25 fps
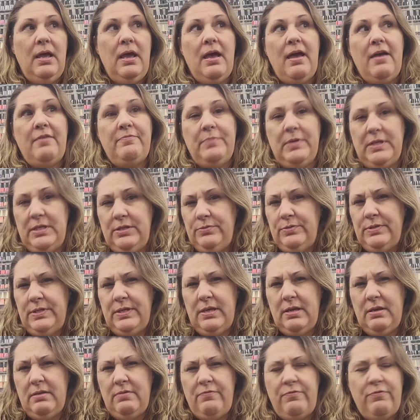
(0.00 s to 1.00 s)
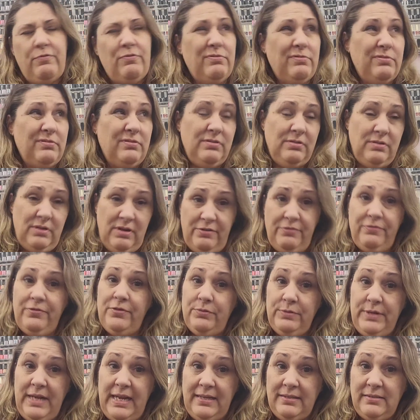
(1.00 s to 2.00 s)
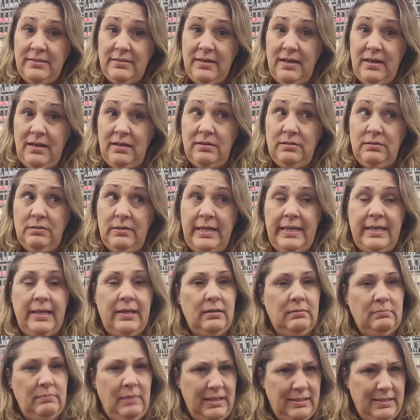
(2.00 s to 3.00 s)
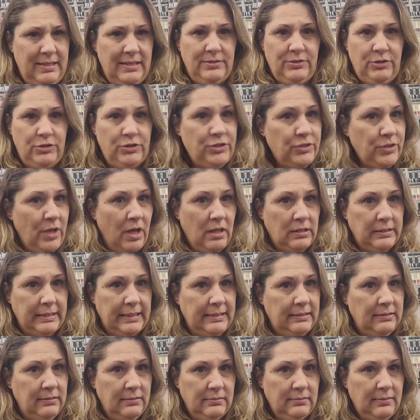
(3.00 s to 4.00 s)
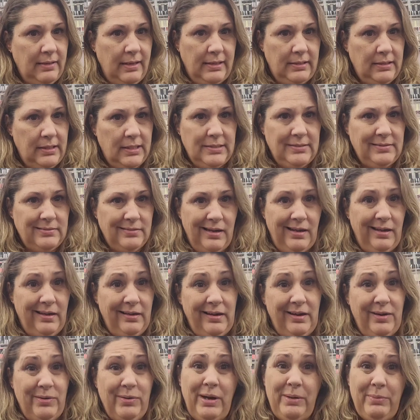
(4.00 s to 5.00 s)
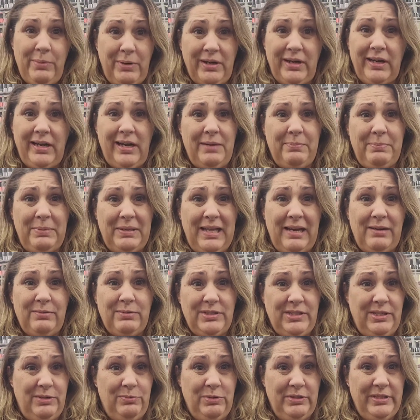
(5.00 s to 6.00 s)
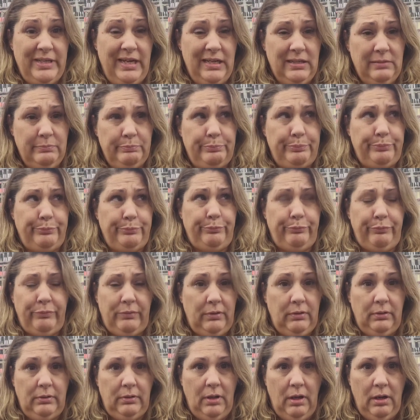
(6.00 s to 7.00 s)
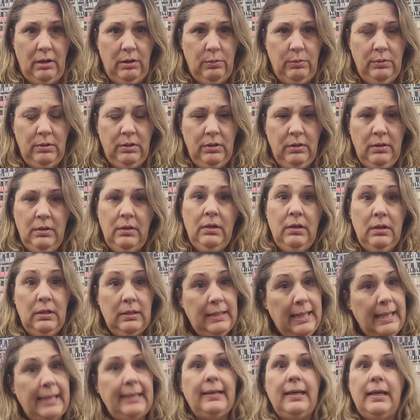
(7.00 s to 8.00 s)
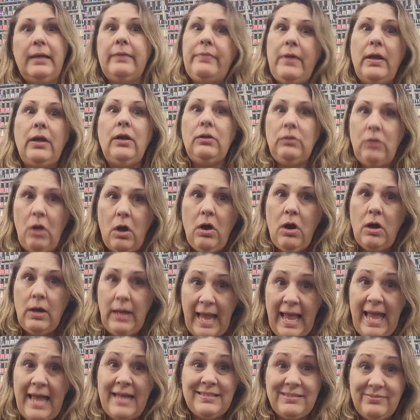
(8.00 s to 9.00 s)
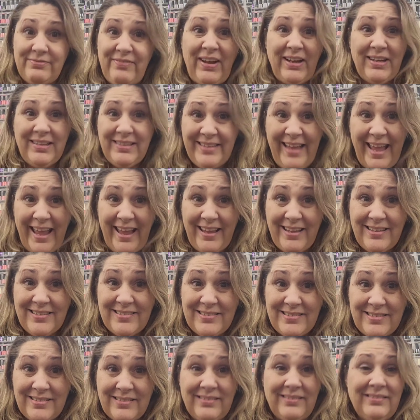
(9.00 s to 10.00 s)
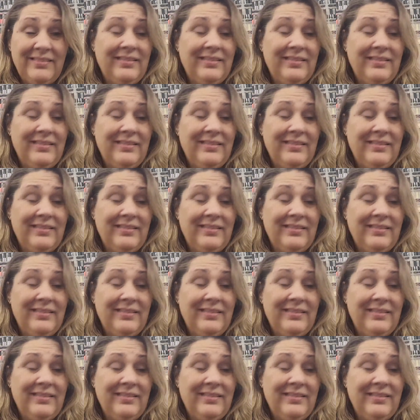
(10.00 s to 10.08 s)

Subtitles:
I've been using it for a few days now, and my days are solid. Like, it's not, oh, I work a couple hours and we're done. No, like, they're long ass fucking days.